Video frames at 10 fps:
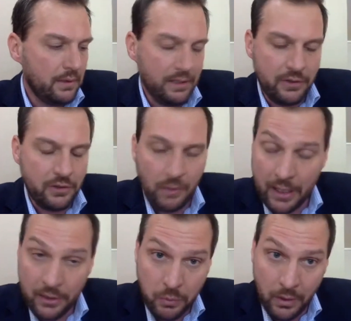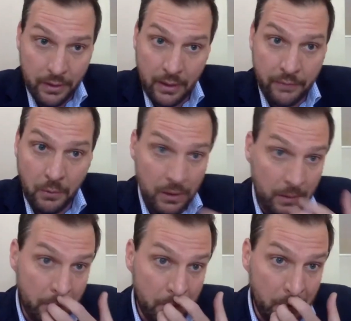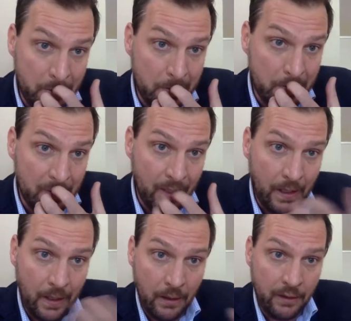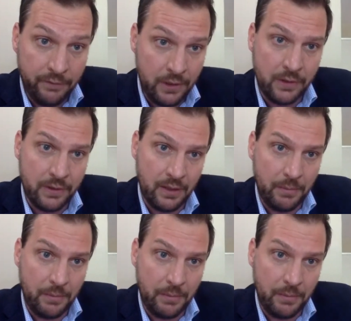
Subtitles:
That's a strange one if you want to produce efficiency,